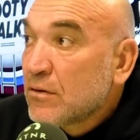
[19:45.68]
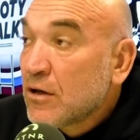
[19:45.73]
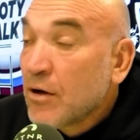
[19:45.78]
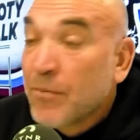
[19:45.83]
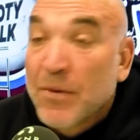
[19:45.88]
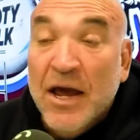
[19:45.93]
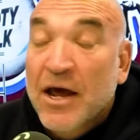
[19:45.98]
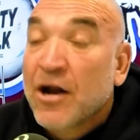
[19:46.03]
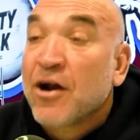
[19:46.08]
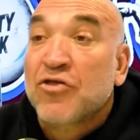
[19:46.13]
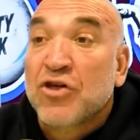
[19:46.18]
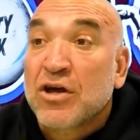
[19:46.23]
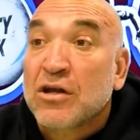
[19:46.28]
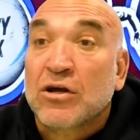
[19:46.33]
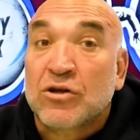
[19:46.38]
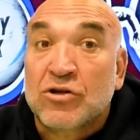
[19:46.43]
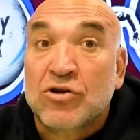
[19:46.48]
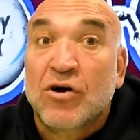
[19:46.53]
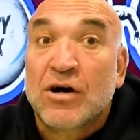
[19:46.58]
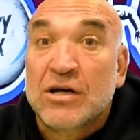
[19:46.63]
I mean, and I think
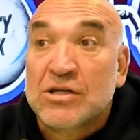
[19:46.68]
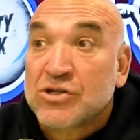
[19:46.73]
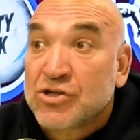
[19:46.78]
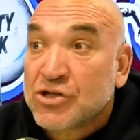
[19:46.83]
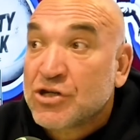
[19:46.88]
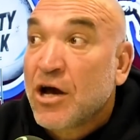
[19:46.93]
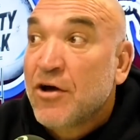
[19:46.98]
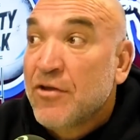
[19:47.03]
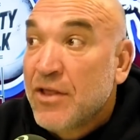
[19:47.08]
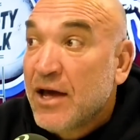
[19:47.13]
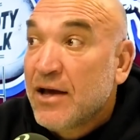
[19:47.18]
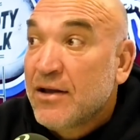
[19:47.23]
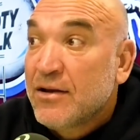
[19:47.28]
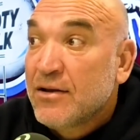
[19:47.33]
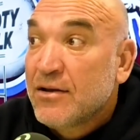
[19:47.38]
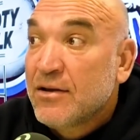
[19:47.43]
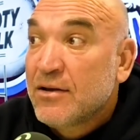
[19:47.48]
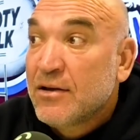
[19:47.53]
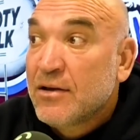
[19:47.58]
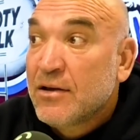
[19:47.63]
the Titans showed that.
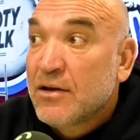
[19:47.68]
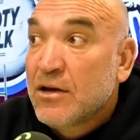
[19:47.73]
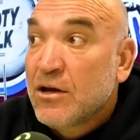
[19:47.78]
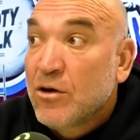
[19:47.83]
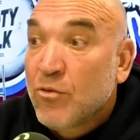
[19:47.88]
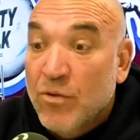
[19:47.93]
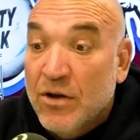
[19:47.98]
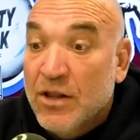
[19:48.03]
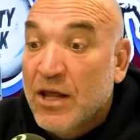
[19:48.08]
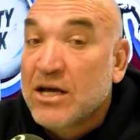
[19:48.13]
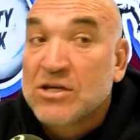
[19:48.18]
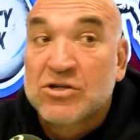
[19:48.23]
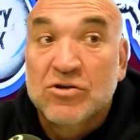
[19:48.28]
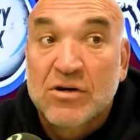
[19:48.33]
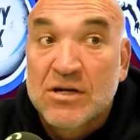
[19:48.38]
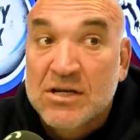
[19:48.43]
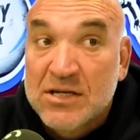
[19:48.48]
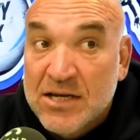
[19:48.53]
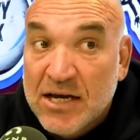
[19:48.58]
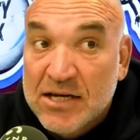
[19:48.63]
When they
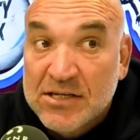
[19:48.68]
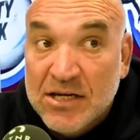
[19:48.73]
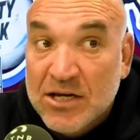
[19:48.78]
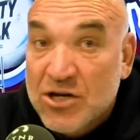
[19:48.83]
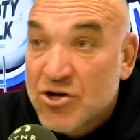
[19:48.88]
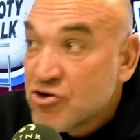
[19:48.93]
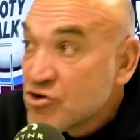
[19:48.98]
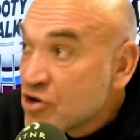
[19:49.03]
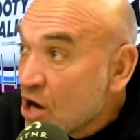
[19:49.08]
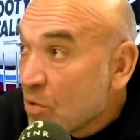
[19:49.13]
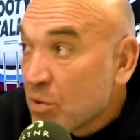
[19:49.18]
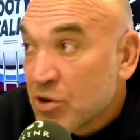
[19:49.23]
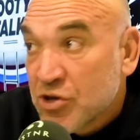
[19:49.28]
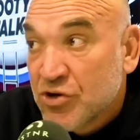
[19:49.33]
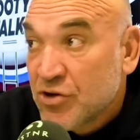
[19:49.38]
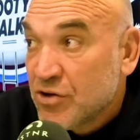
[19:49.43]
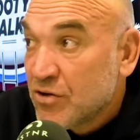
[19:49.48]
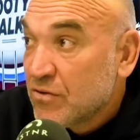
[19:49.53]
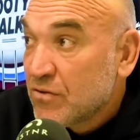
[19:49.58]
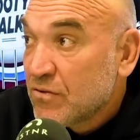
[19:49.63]
signed Desi, no one
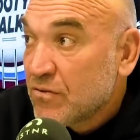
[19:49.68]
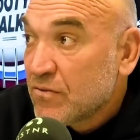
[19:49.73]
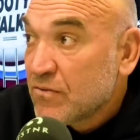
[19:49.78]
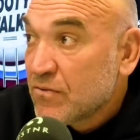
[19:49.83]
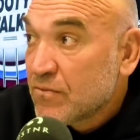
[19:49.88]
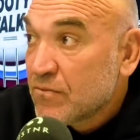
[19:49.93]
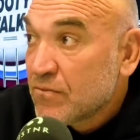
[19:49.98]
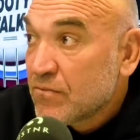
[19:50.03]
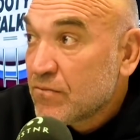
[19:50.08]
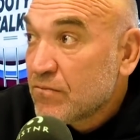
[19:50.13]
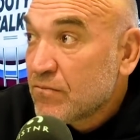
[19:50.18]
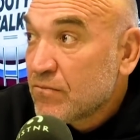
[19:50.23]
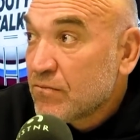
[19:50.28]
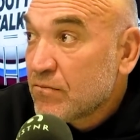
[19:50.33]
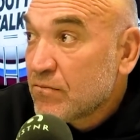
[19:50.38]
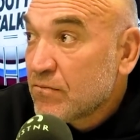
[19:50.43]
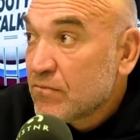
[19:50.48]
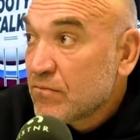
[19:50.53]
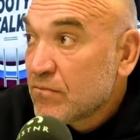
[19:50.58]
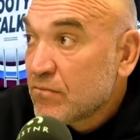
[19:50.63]
knew.
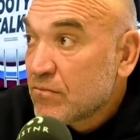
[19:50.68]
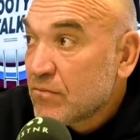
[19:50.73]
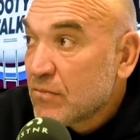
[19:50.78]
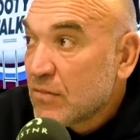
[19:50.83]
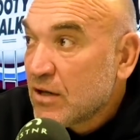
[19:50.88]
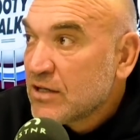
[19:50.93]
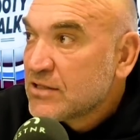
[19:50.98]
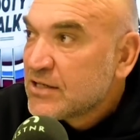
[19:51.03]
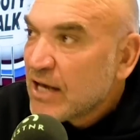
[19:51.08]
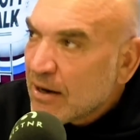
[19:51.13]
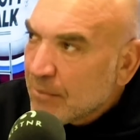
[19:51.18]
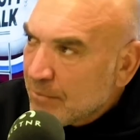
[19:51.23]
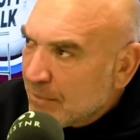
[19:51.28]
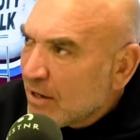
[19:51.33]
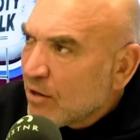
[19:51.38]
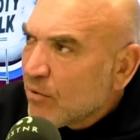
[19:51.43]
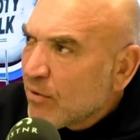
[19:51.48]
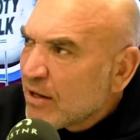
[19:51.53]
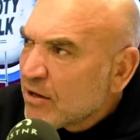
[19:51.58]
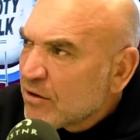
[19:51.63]
Is that a
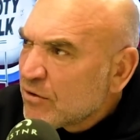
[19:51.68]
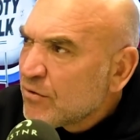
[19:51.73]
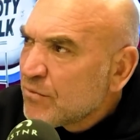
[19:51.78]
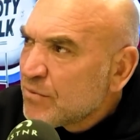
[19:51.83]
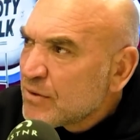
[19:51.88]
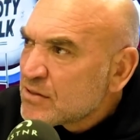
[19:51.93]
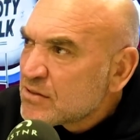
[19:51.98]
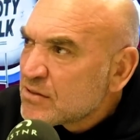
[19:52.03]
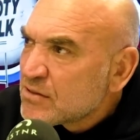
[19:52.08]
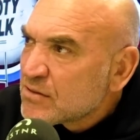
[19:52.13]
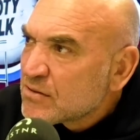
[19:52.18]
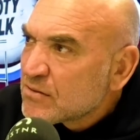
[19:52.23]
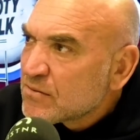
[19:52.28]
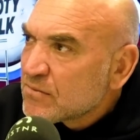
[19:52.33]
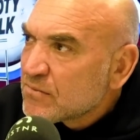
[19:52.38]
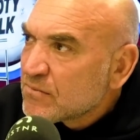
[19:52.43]
better way to do business?